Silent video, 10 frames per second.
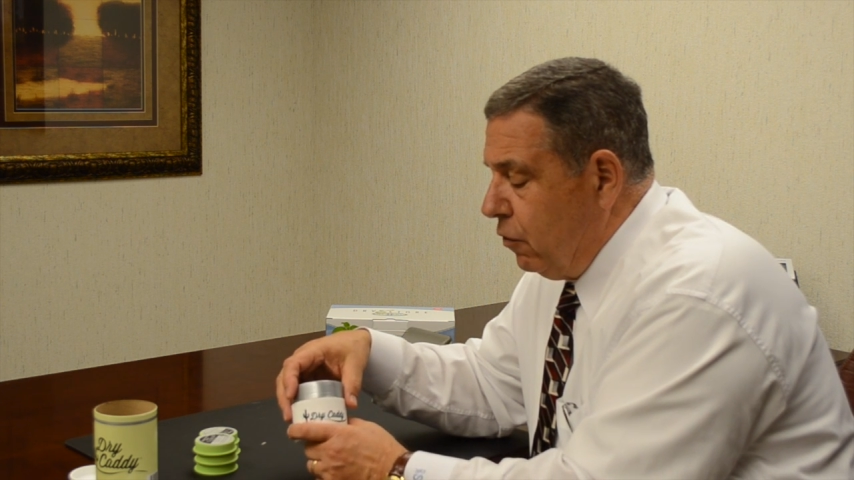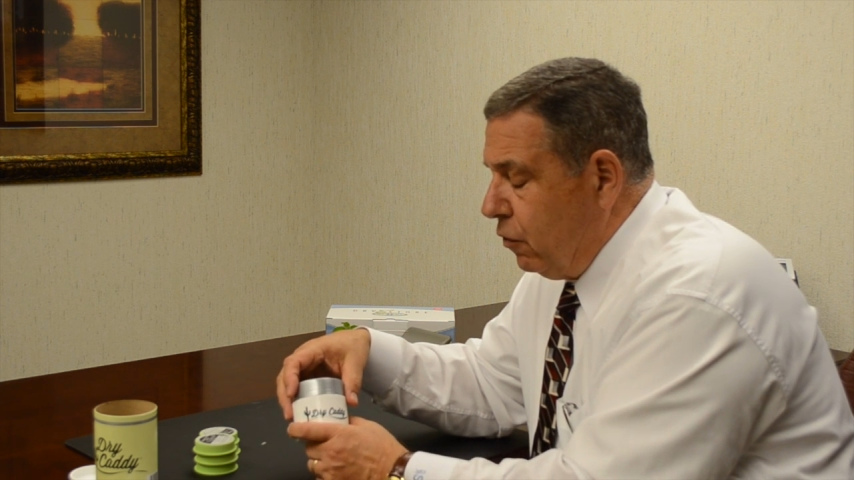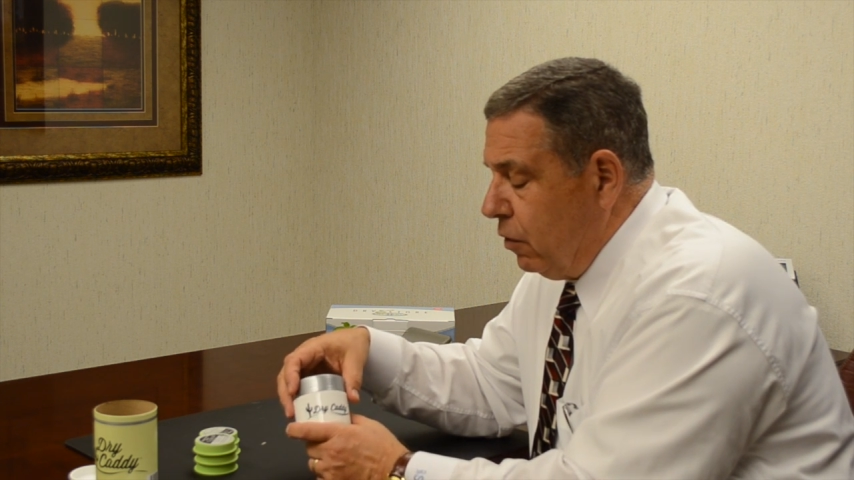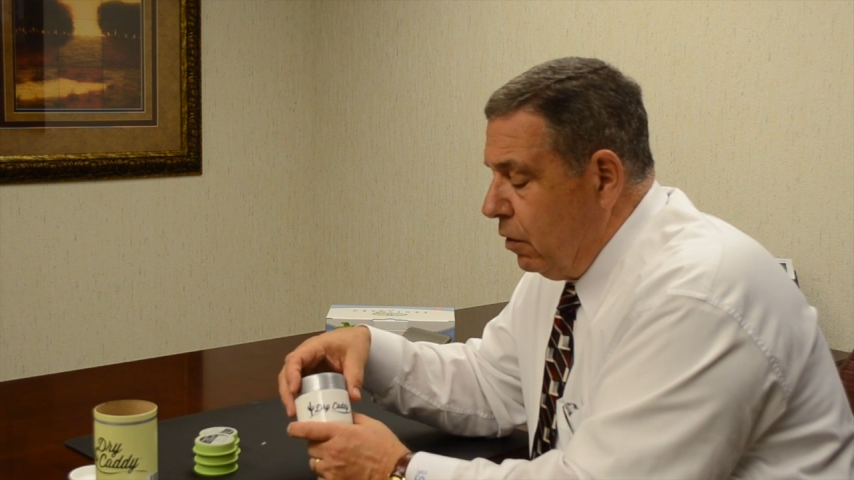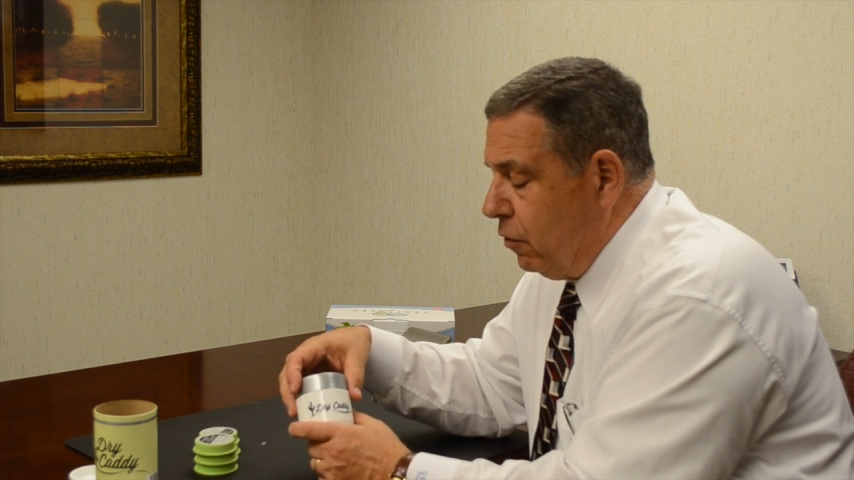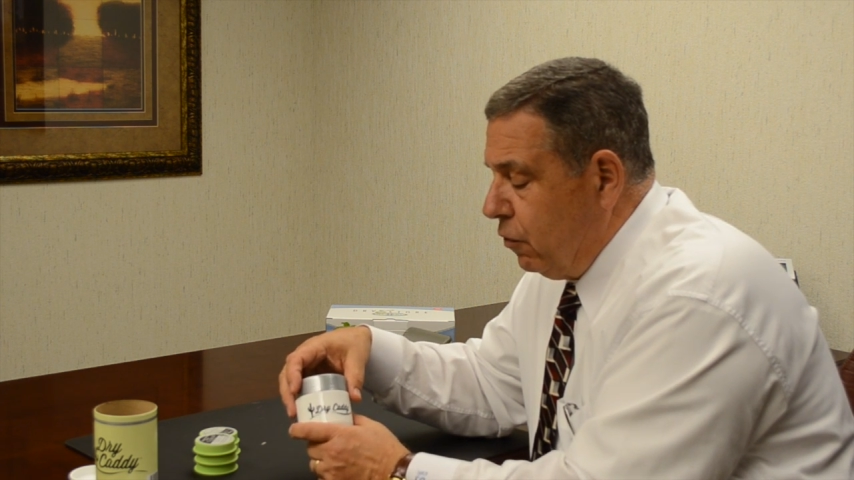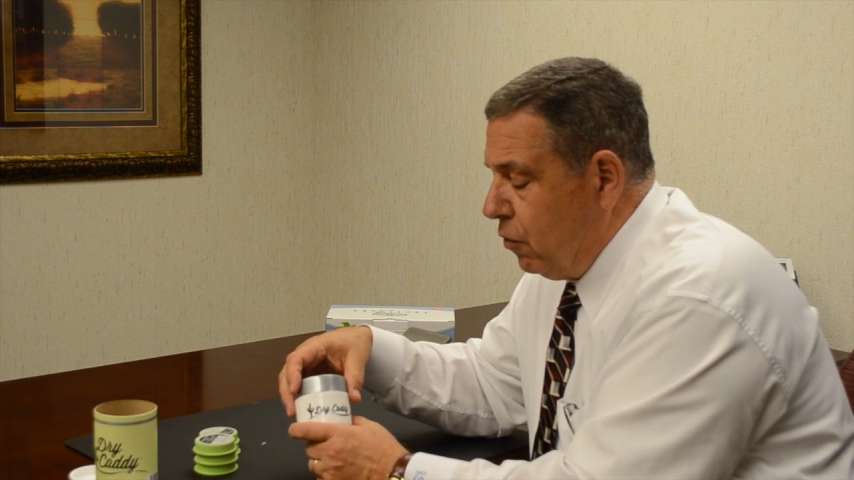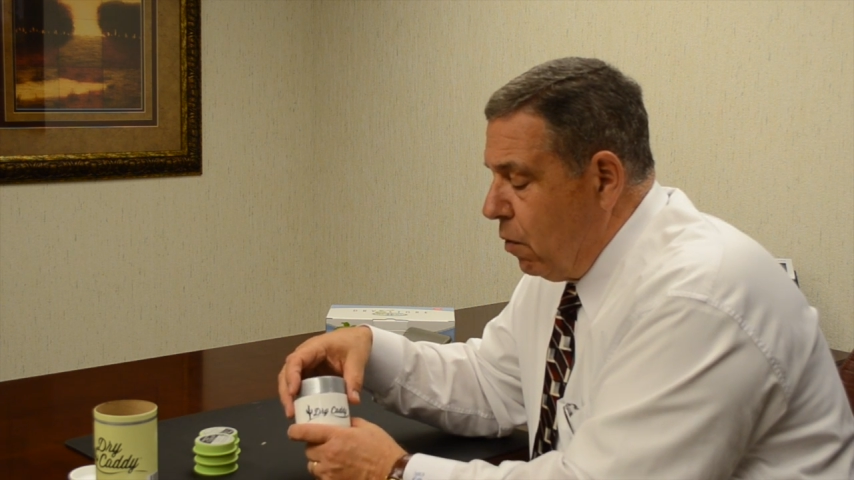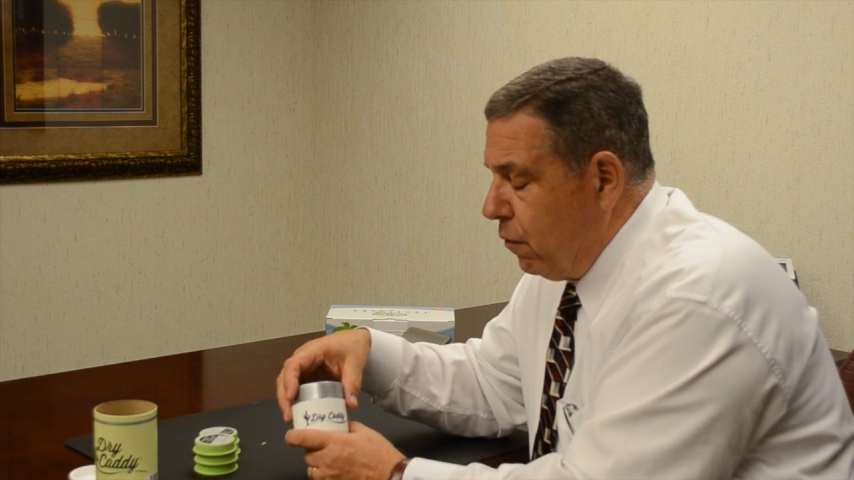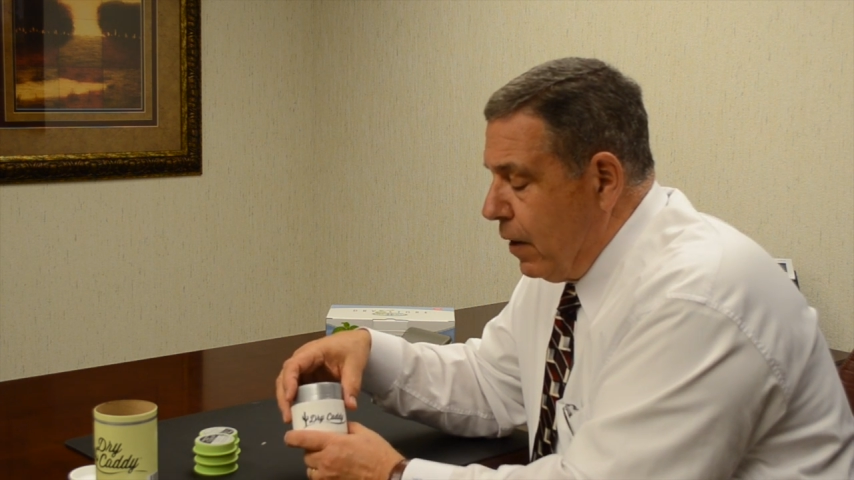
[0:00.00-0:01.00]
is
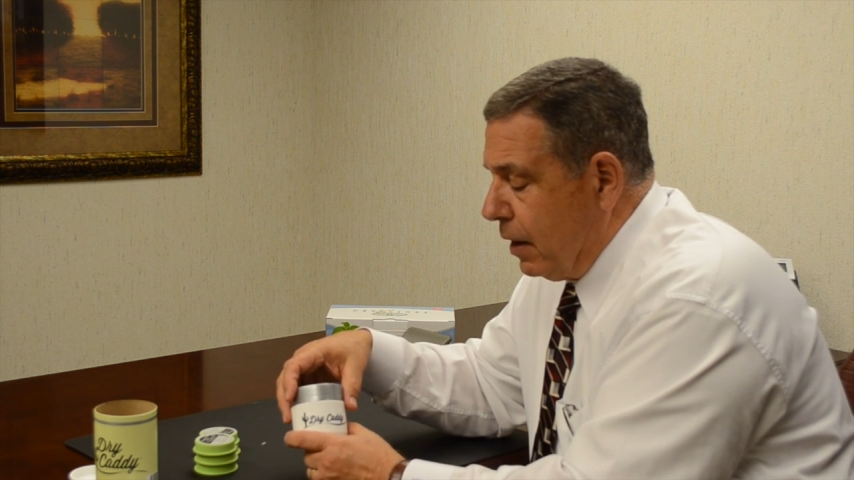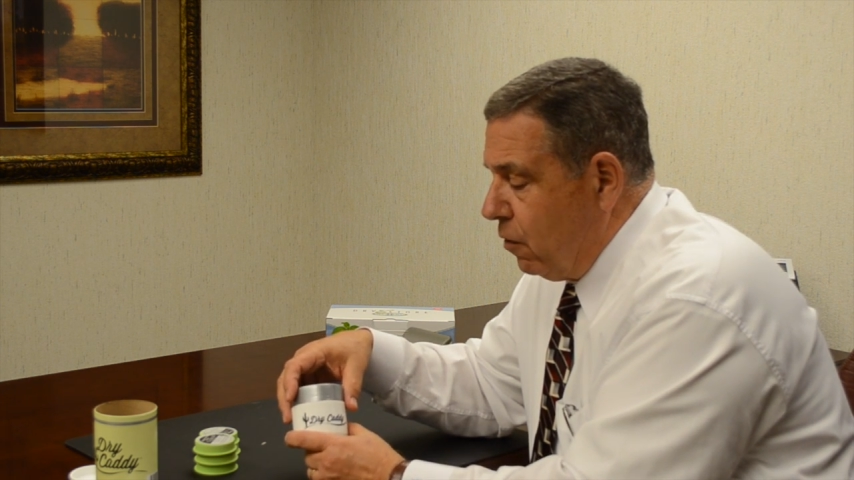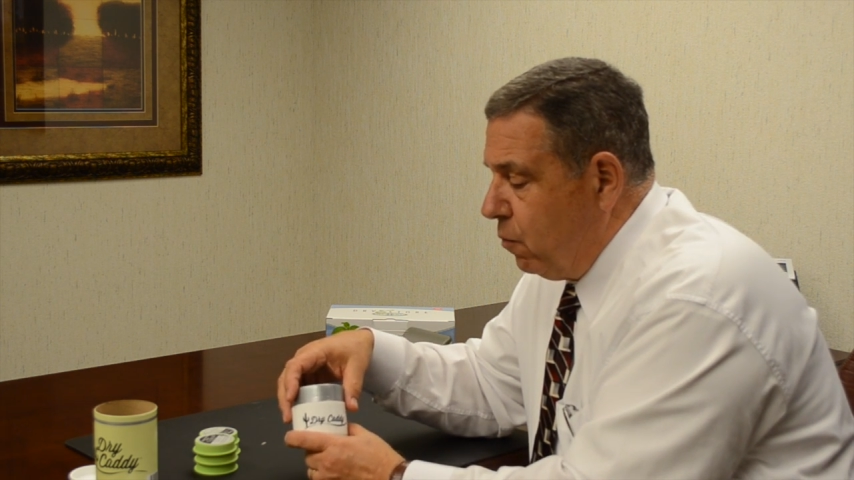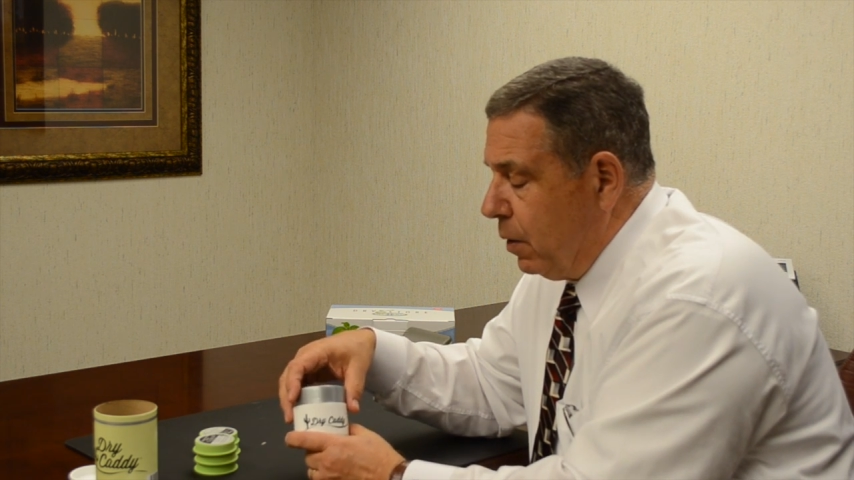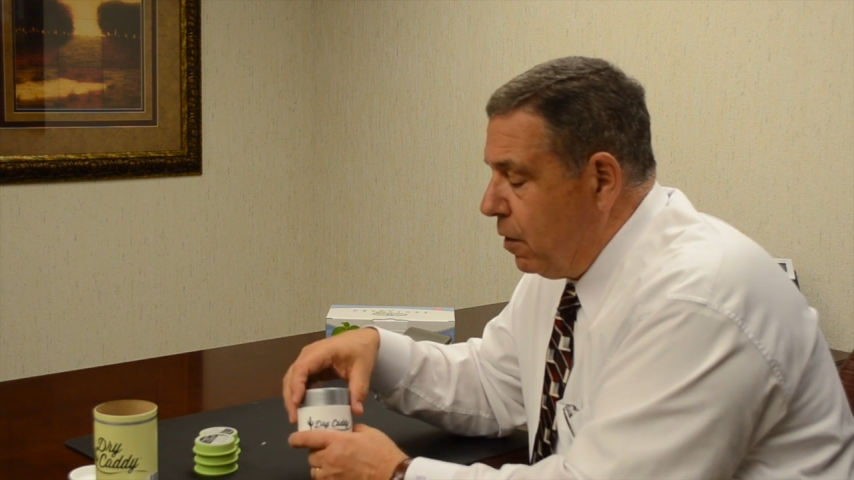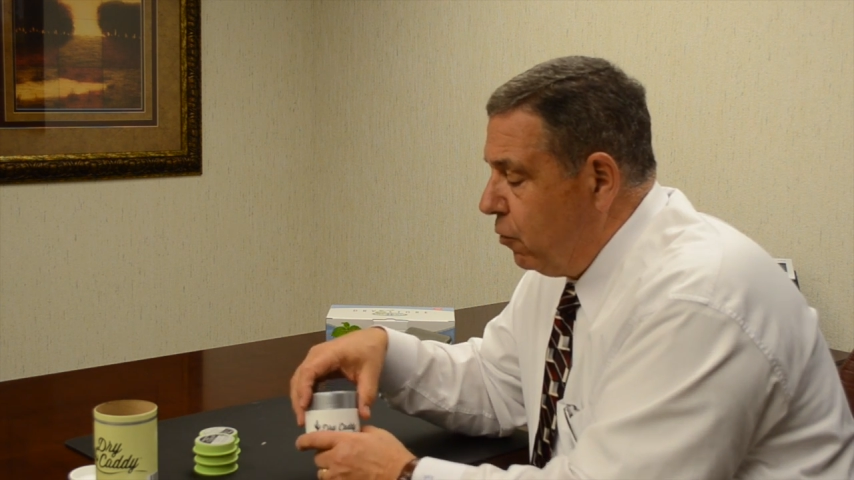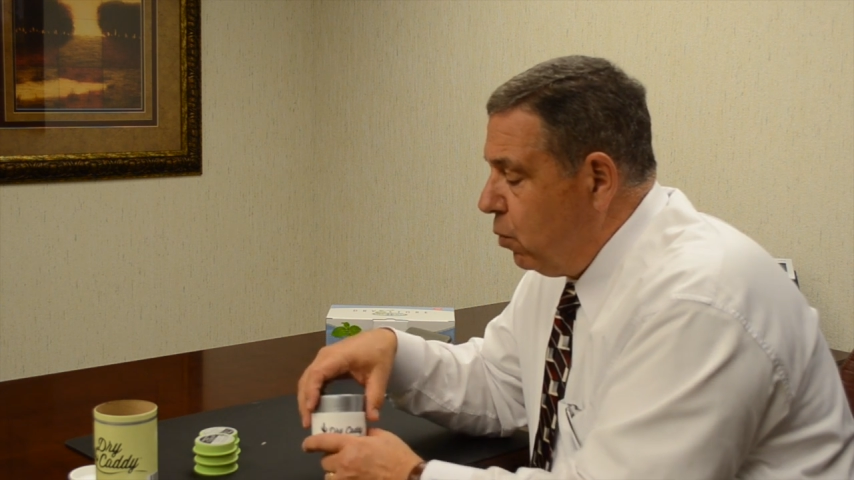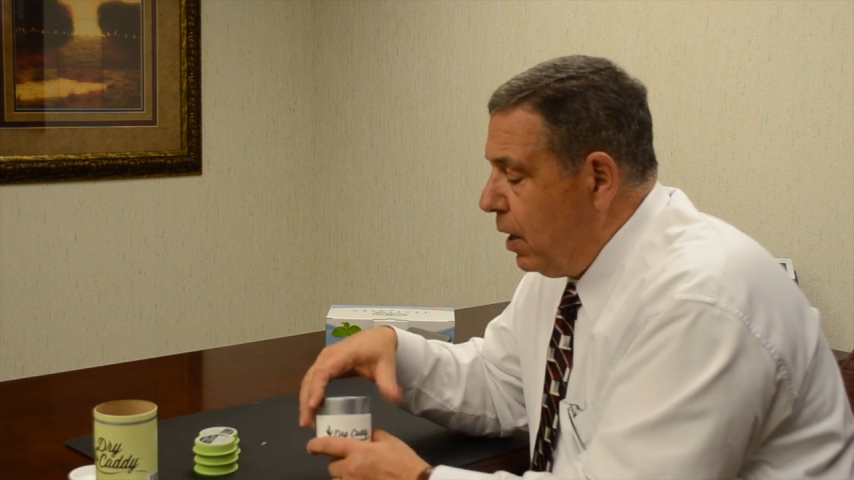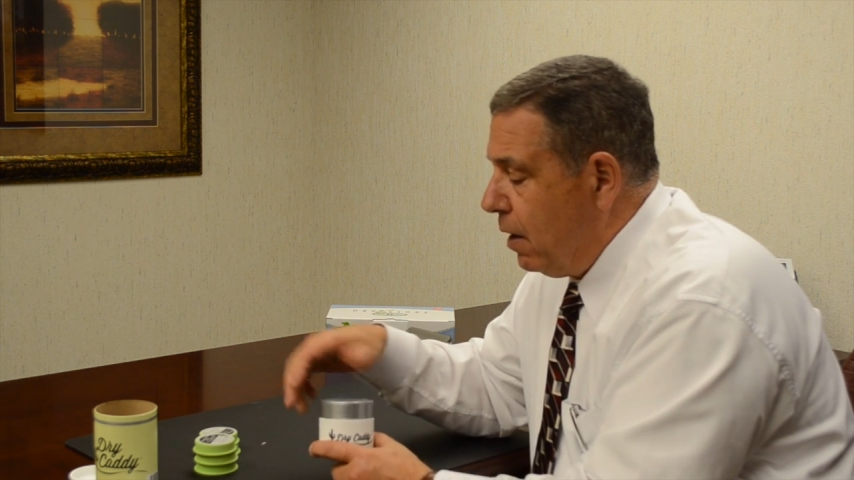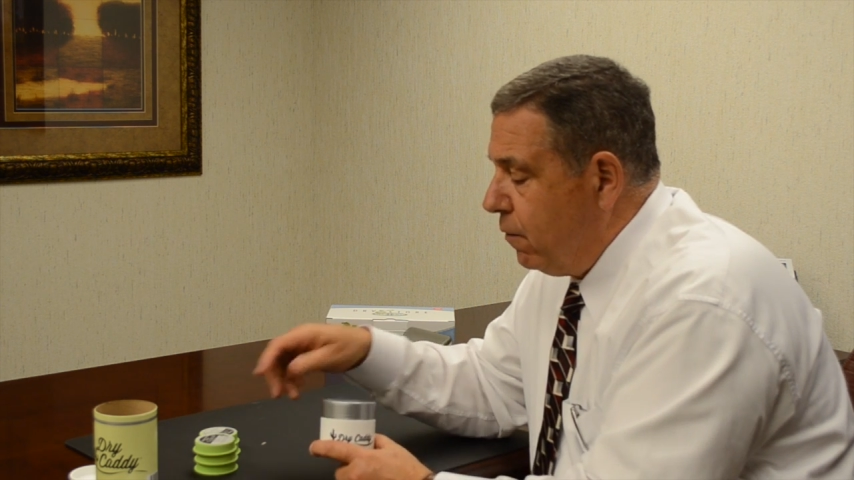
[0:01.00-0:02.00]
so effective because we